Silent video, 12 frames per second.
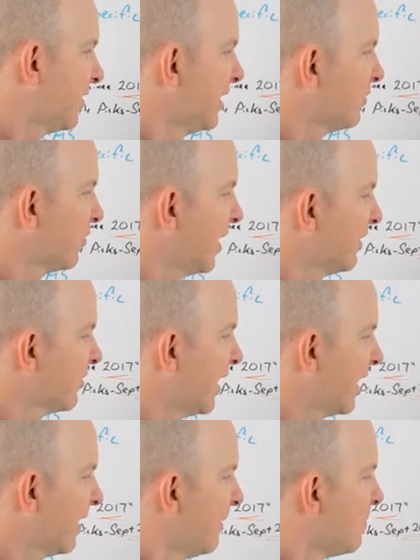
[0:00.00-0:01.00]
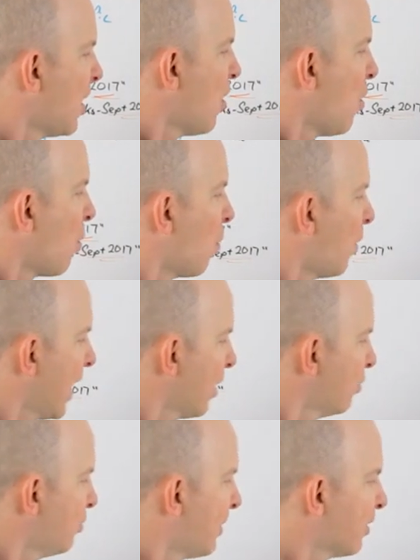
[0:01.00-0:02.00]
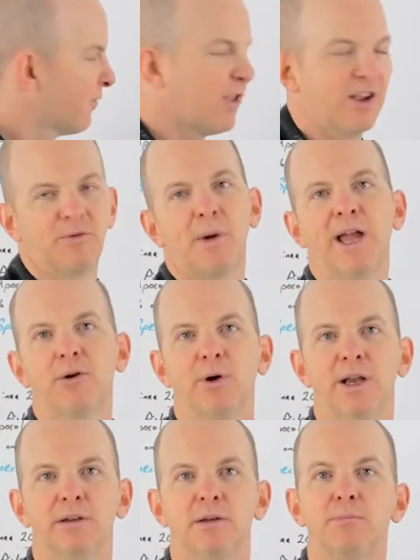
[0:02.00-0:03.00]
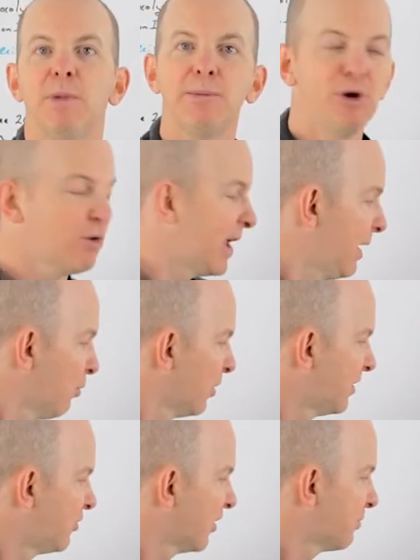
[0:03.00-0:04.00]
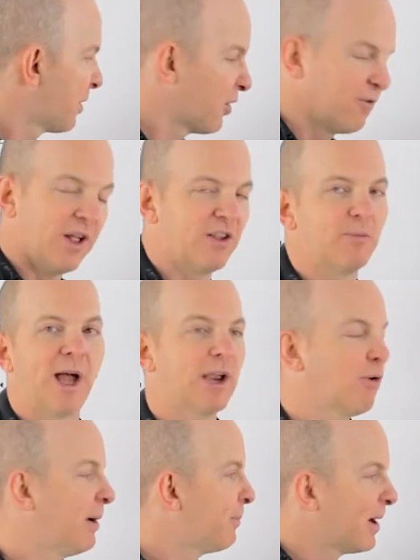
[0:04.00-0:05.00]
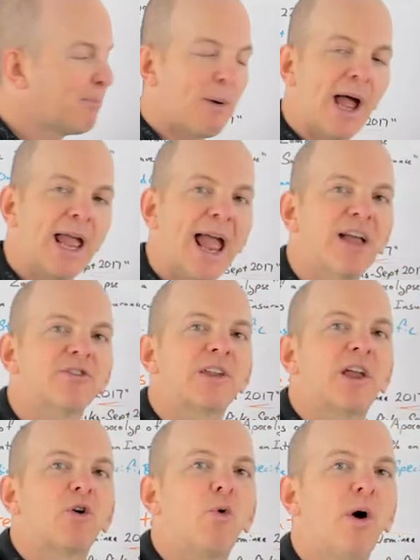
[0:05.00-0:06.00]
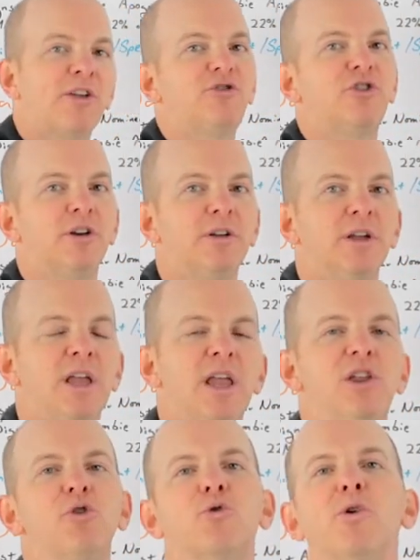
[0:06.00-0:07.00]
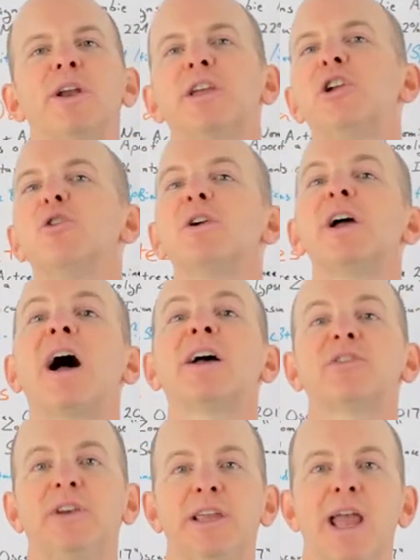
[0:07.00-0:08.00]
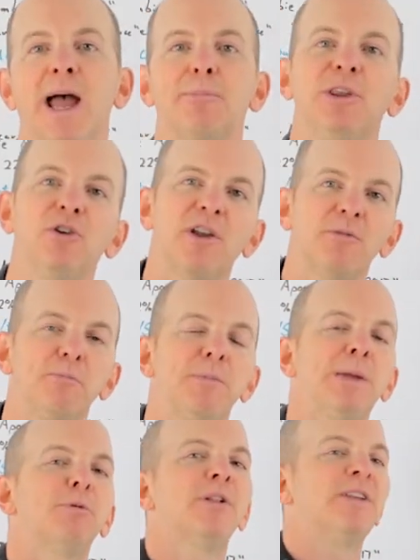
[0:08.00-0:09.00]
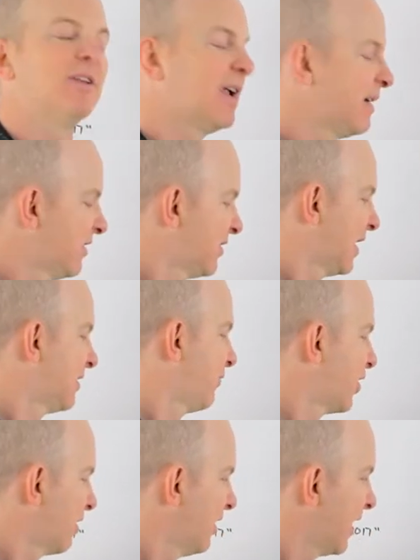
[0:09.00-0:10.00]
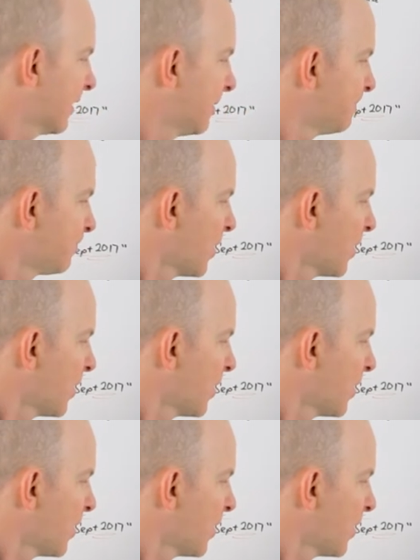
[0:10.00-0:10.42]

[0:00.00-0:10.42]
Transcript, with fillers: And these are things like, where do butterflies migrate? Maybe your keyword is just butterflies migrate, but by asking a question, you create a curiosity gap and you give people an incentive to click.